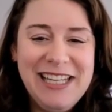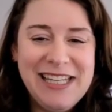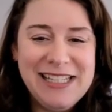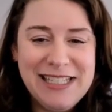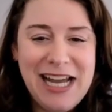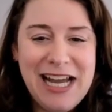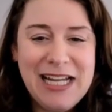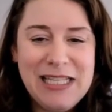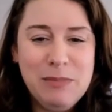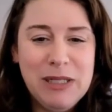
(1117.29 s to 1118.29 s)
as
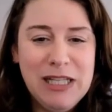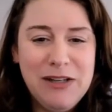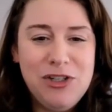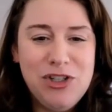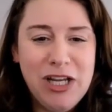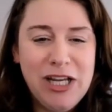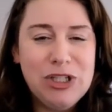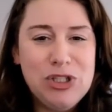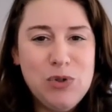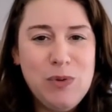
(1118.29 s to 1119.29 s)
God's beloved
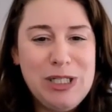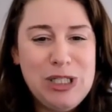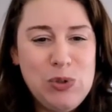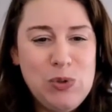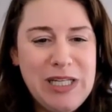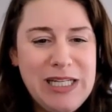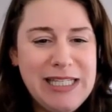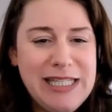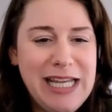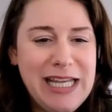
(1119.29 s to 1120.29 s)
child, do we do
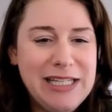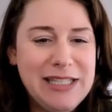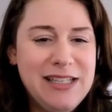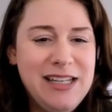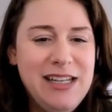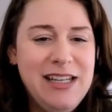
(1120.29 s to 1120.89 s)
these things.